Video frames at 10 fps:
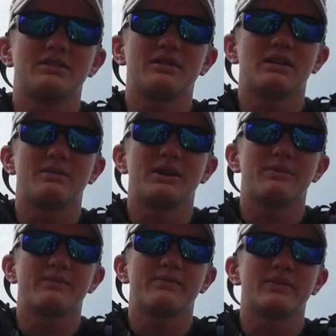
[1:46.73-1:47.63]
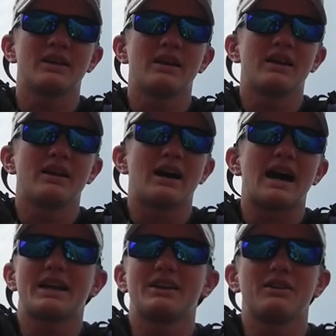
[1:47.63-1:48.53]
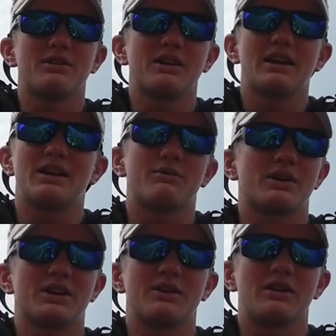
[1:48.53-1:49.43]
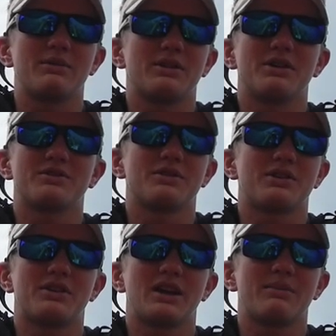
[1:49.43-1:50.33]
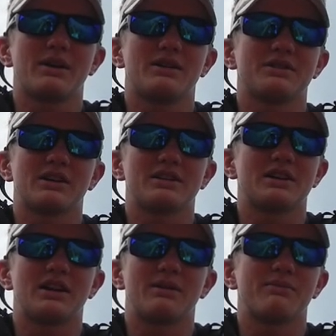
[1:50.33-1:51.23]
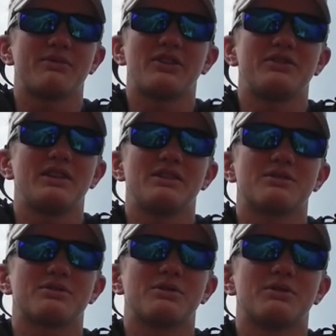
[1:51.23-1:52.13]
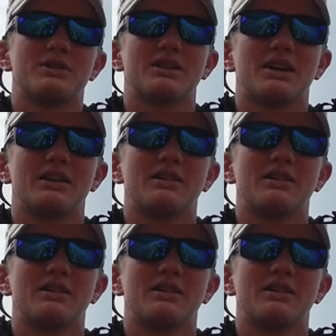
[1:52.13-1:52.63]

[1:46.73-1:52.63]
I mean, I can do it, anyone can do it. I'm 138 pounds, like I said. I'm 15 years old. It's not